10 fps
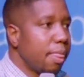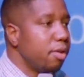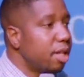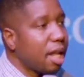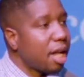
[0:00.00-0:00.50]

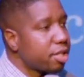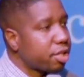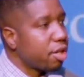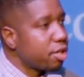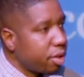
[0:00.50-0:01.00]
you didn't allow the
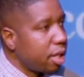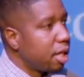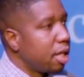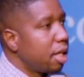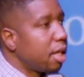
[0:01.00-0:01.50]
surgery,
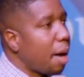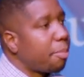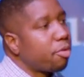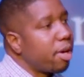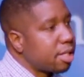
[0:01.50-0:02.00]
the
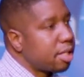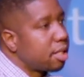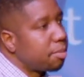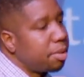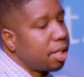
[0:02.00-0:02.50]

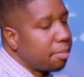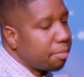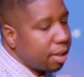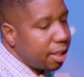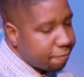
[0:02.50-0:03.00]
operation to be
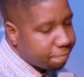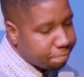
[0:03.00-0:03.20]
complete.